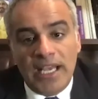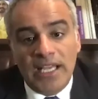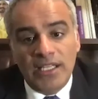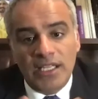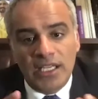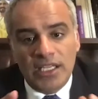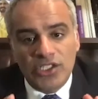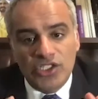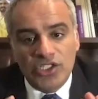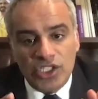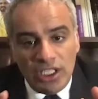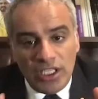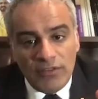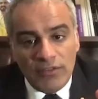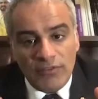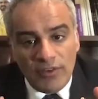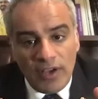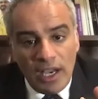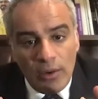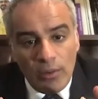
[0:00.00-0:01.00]

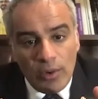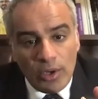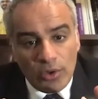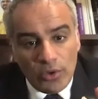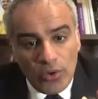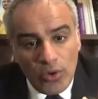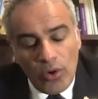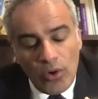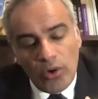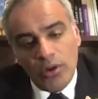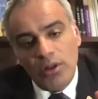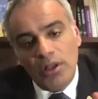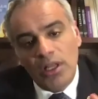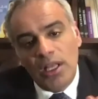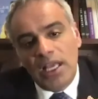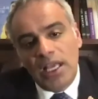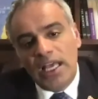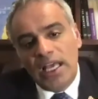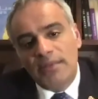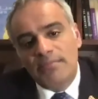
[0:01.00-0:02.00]
achieve our goal
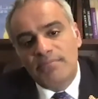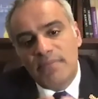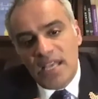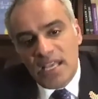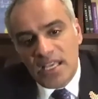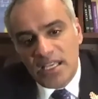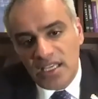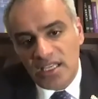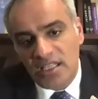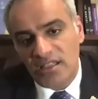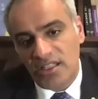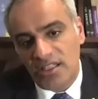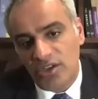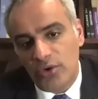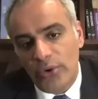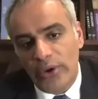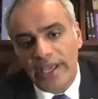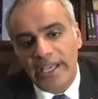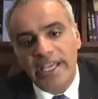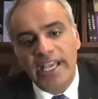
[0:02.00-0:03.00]
in making the
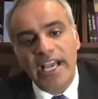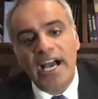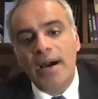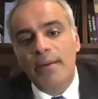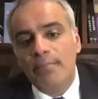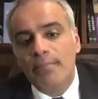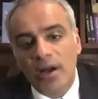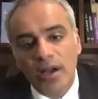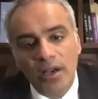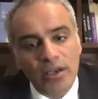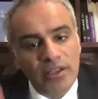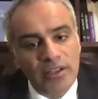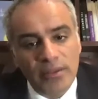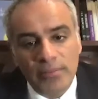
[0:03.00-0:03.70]
UAE among the